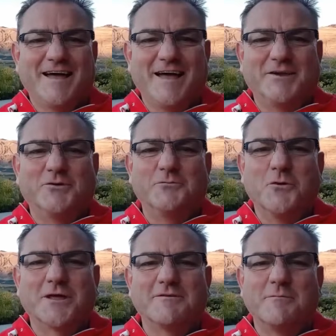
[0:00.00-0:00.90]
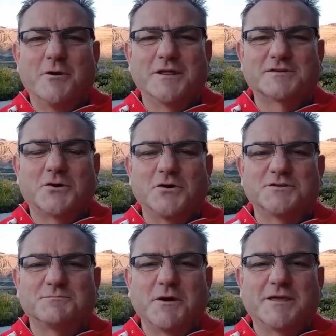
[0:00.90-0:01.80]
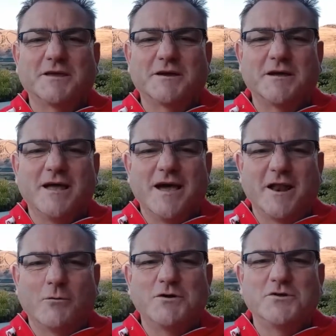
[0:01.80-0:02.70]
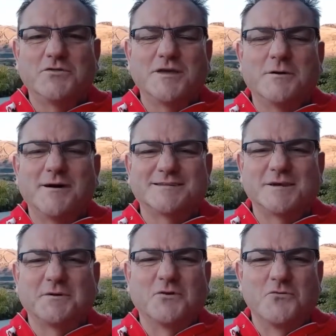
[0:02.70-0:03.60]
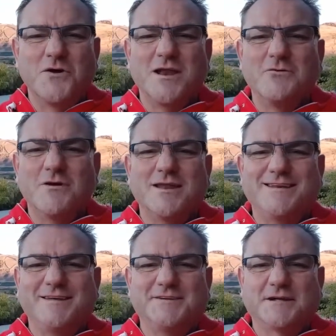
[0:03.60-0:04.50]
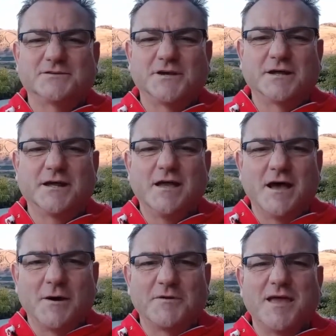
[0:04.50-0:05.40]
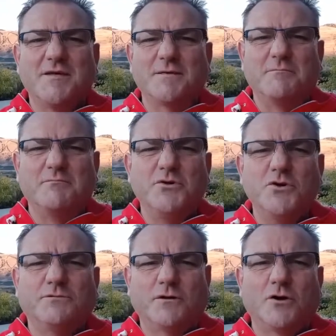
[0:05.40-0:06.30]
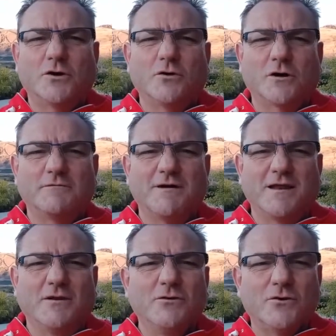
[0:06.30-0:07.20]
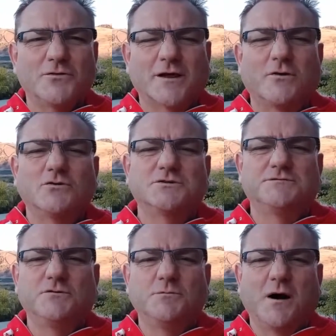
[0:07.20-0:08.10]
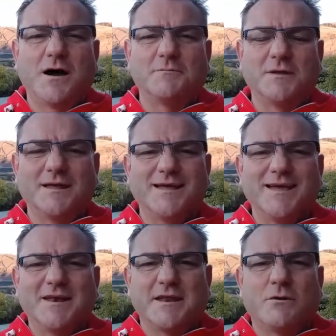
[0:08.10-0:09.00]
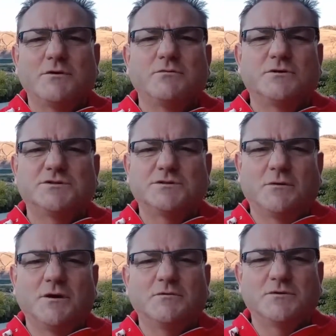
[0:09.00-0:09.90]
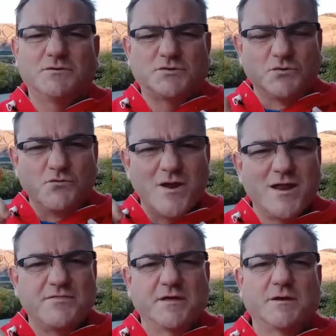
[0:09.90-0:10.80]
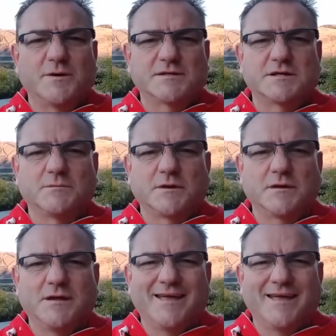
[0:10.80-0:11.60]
Hey, good morning, everybody. It's Colin Sprake here, and I want you to think about something really, really detailed today. I'm here in the beautiful Okanagan Valley. Look at that gorgeous view behind me. Now, I want you to really think about something.